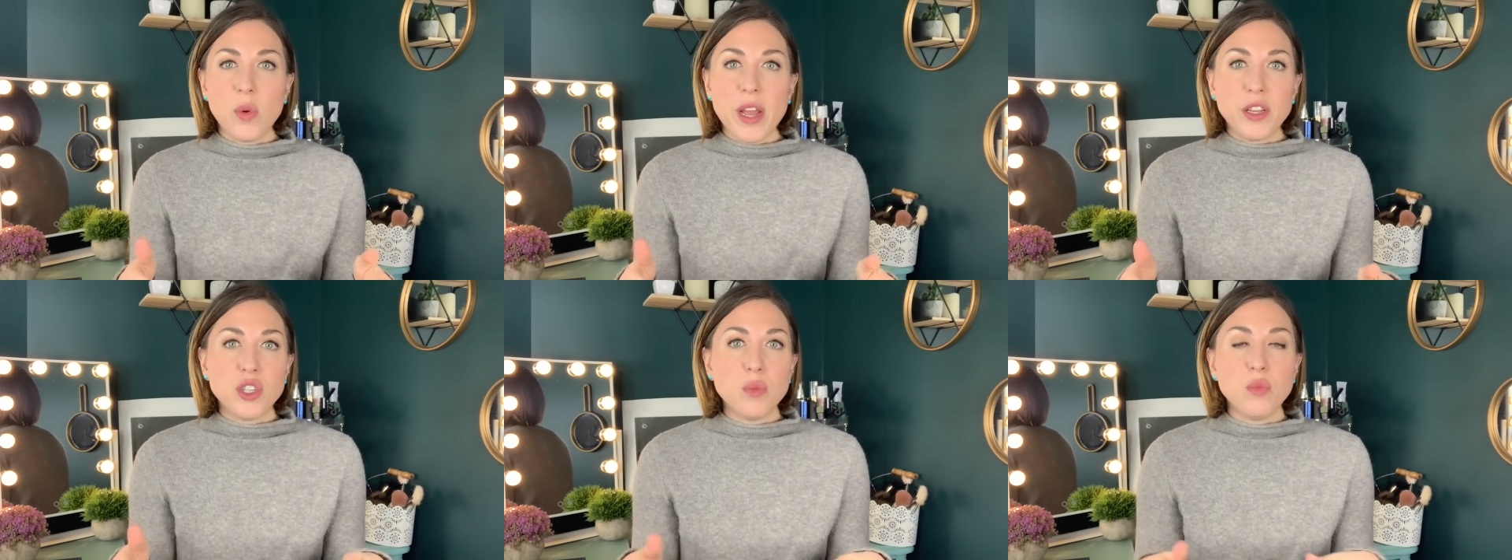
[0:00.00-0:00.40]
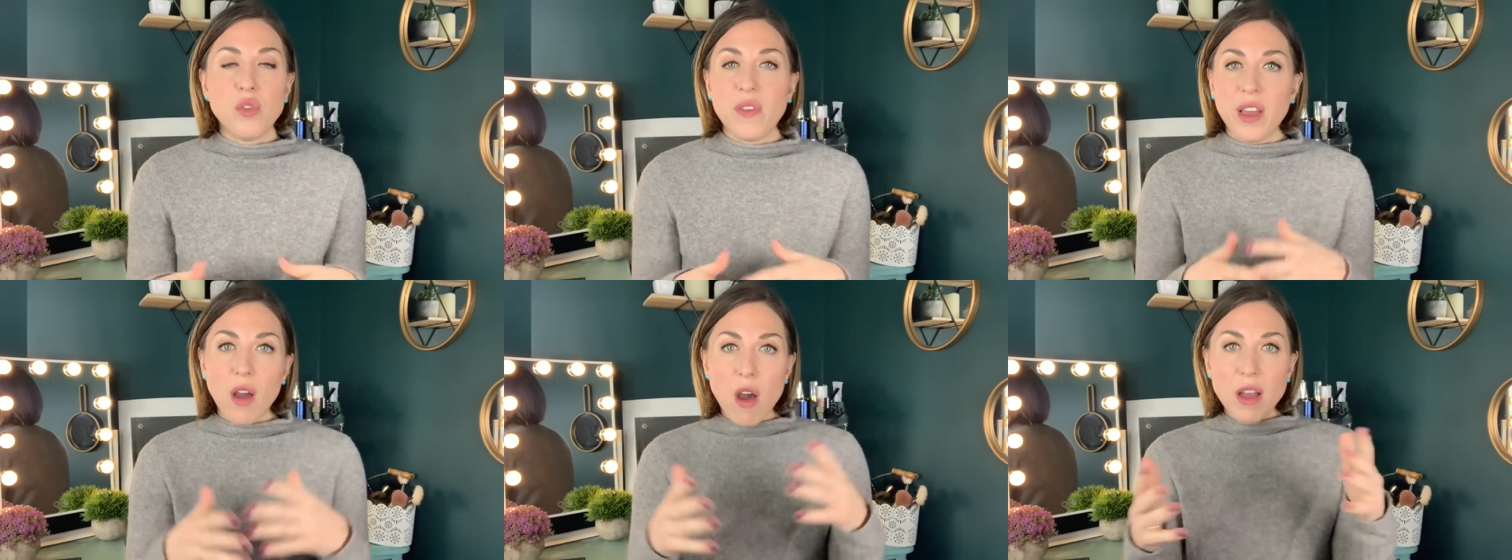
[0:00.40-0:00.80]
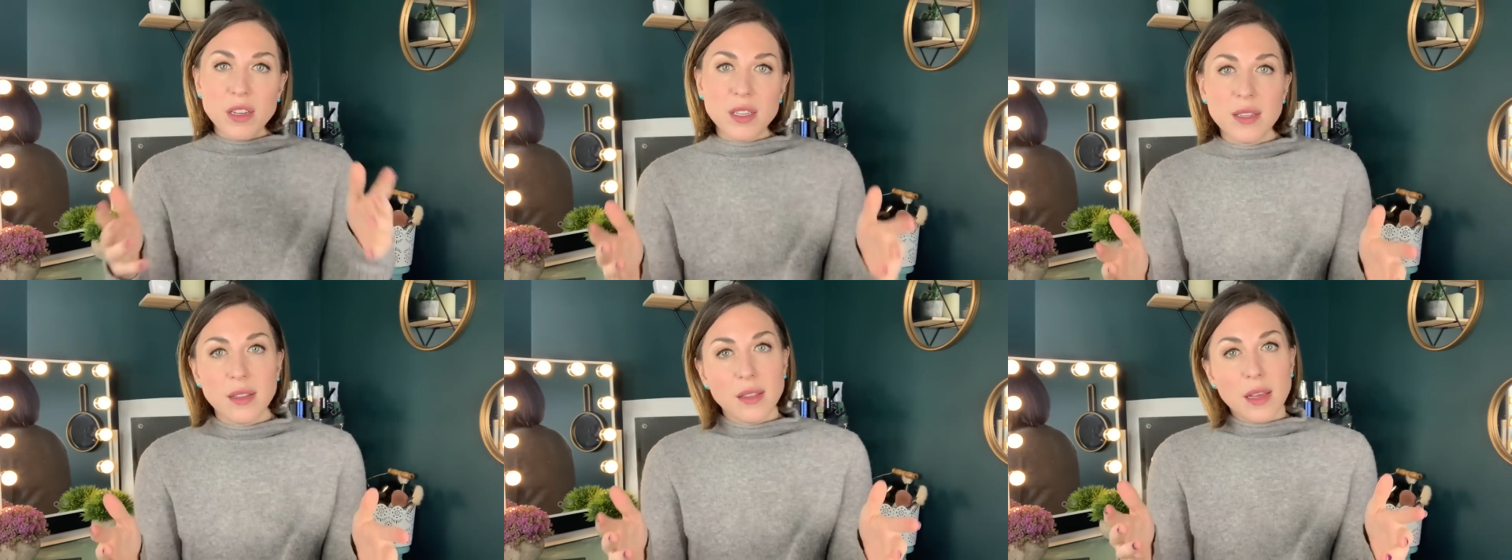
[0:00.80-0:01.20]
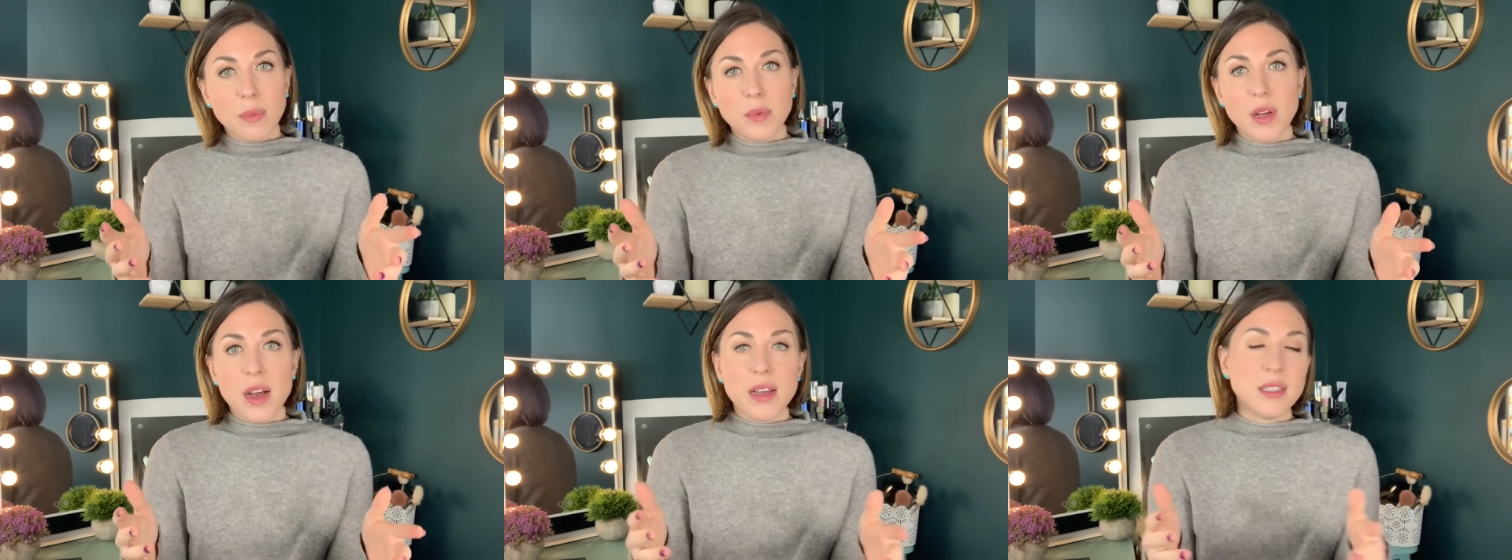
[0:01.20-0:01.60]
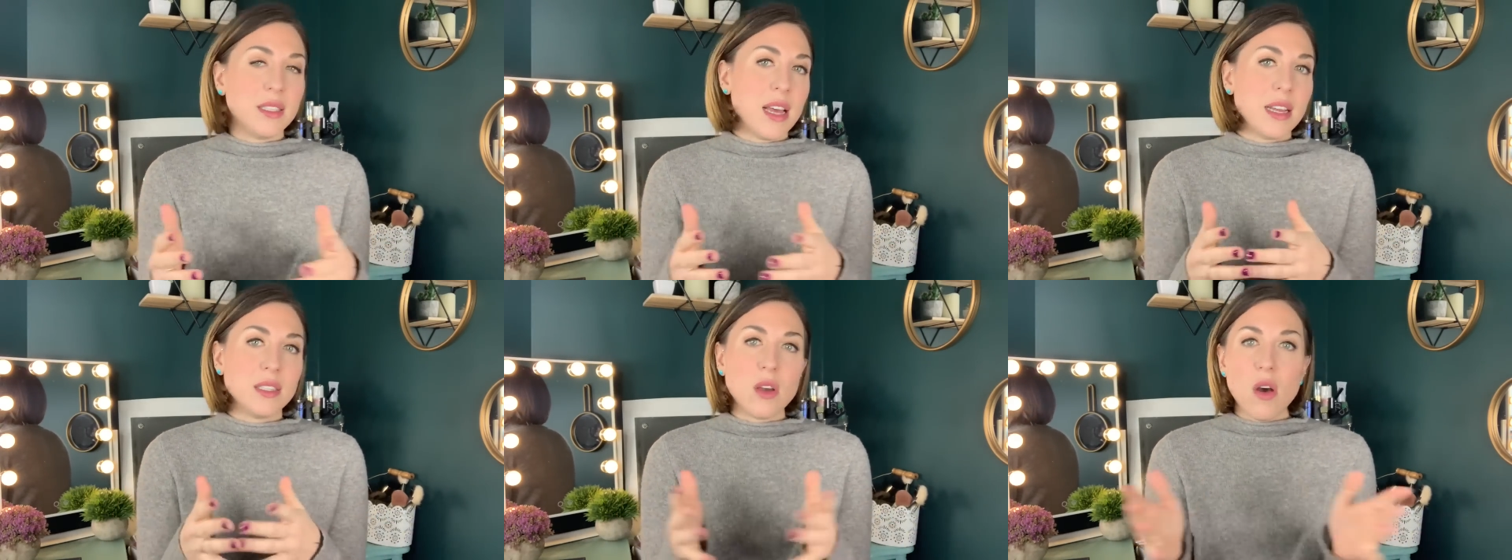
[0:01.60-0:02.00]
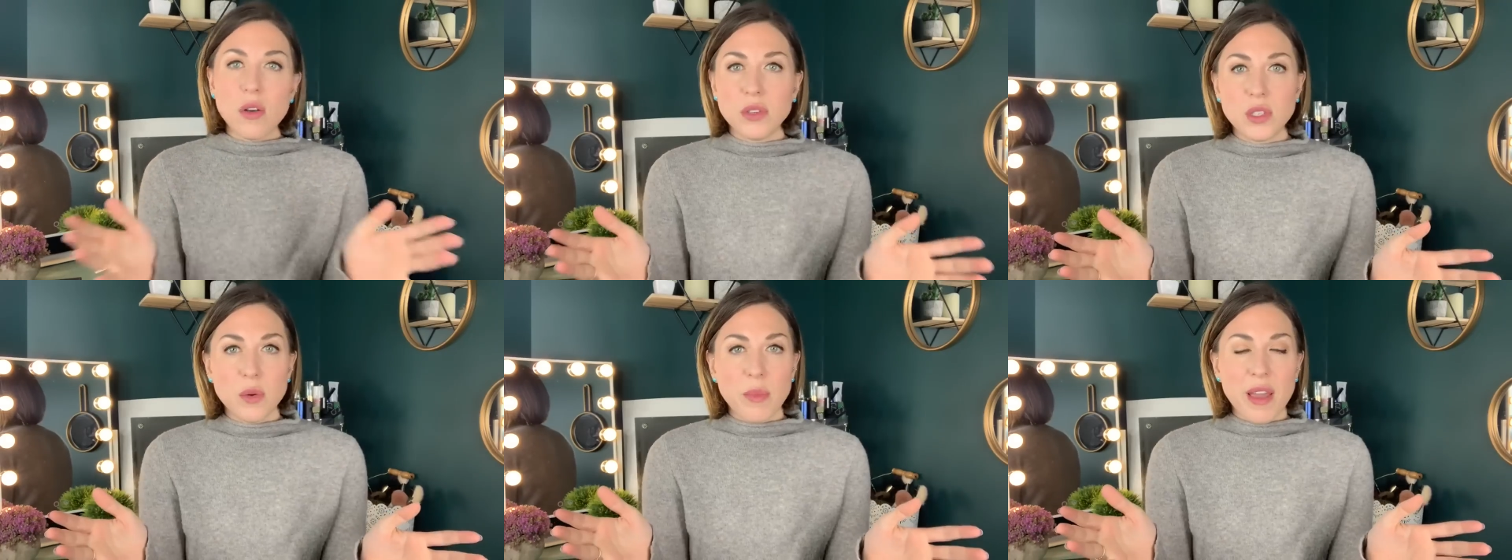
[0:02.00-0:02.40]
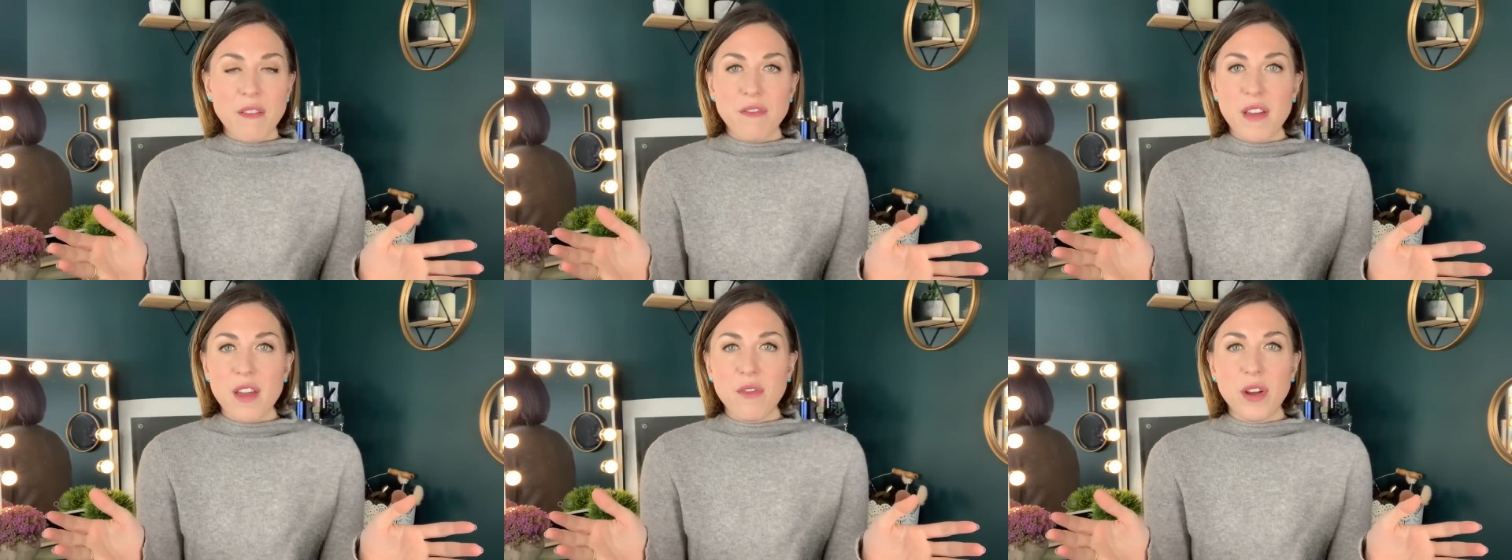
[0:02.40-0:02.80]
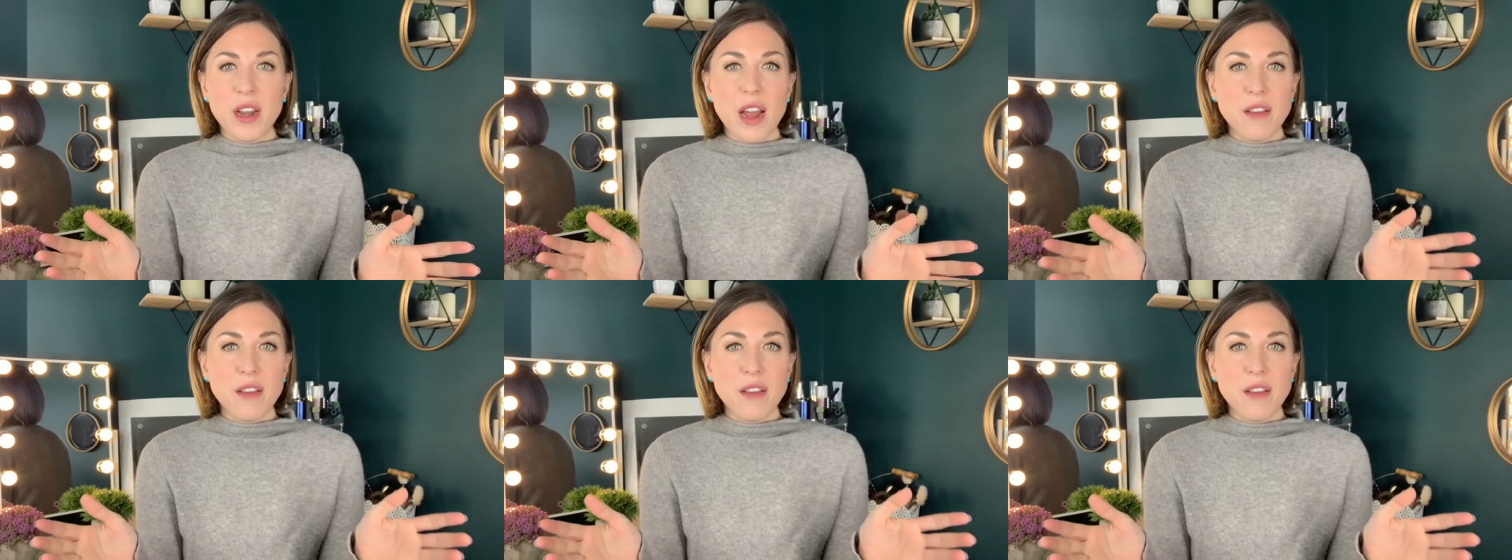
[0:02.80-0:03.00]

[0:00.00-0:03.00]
which, moving on to the lip gloss, that's also my favorite.